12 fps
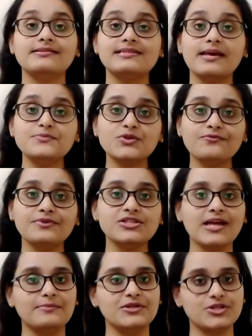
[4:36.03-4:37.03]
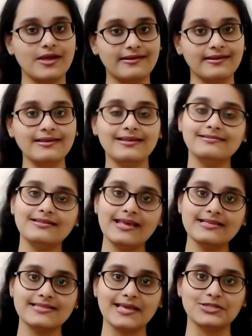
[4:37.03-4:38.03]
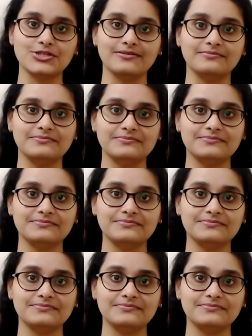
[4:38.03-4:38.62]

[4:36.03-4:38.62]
the steps of which I'll be sharing in the next section.